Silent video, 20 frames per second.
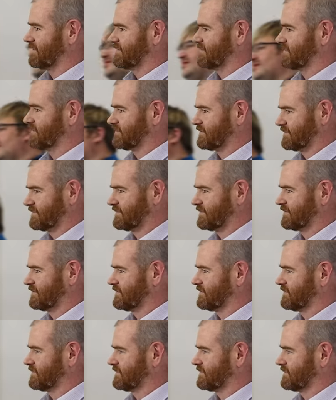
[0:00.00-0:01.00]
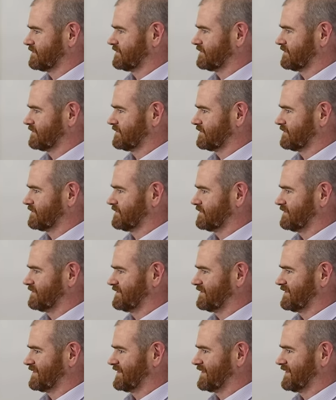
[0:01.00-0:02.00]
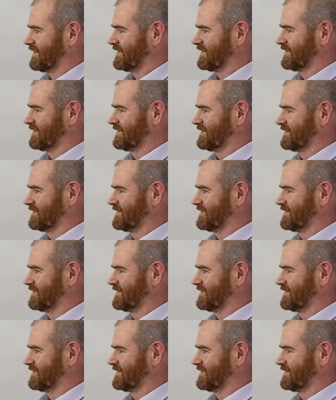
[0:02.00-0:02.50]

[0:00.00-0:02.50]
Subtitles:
The person shown says nothing.